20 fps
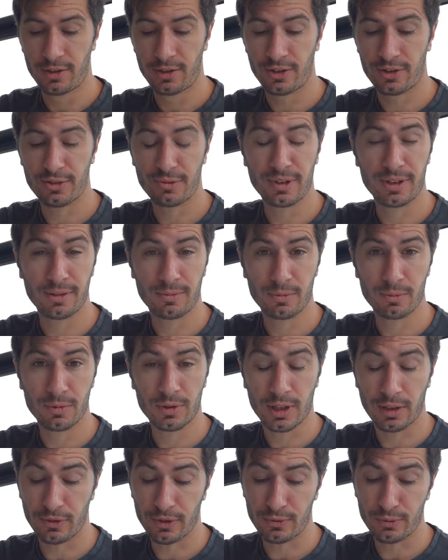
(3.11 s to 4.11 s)
So we
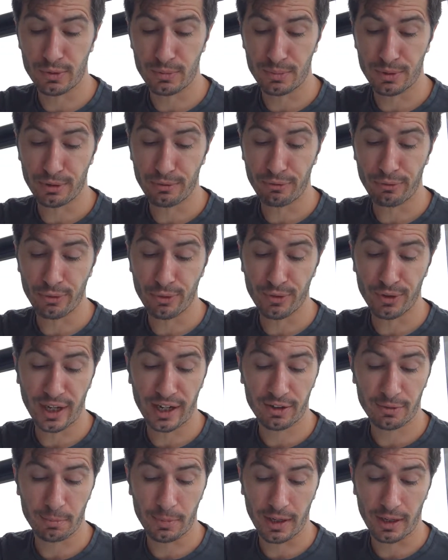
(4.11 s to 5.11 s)
covered off 1.4.
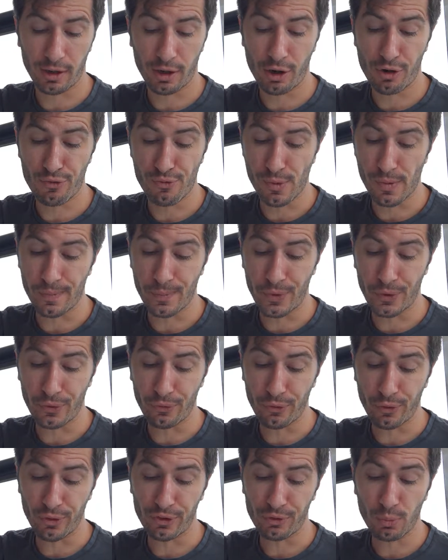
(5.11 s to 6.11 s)
Next bit of
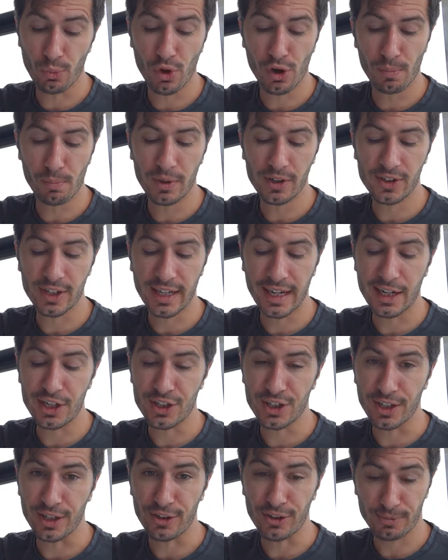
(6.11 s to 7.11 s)
1.4 is what
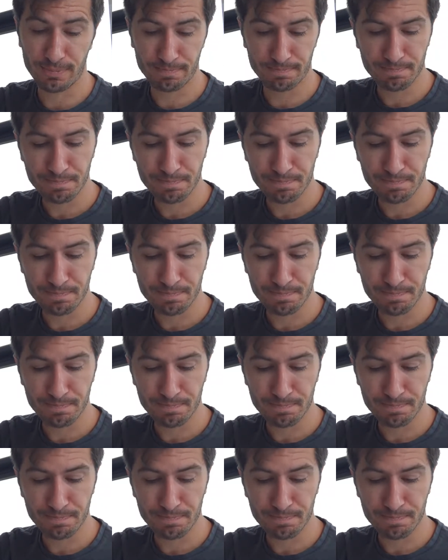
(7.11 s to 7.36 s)
mitigation is.